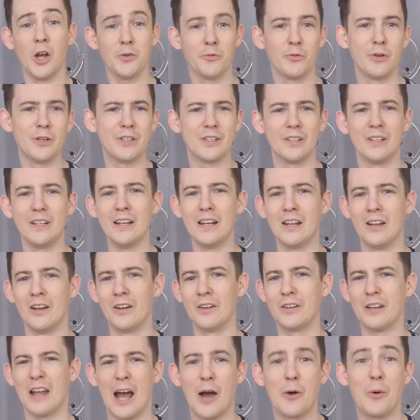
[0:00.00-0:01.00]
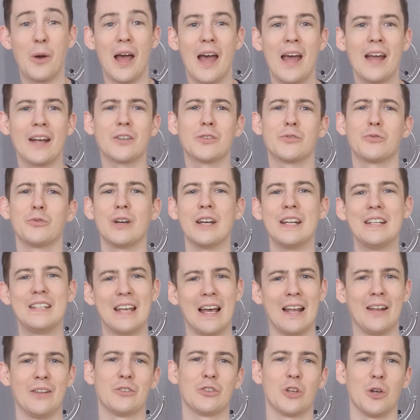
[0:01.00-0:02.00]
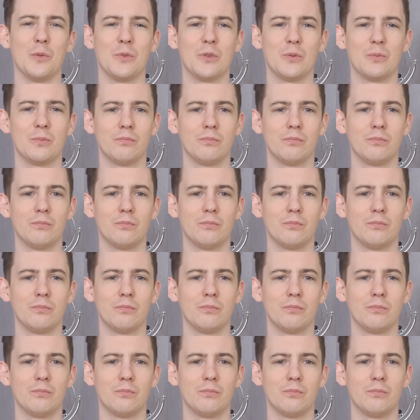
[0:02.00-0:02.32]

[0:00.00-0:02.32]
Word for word: recently learned how X-ray telescopes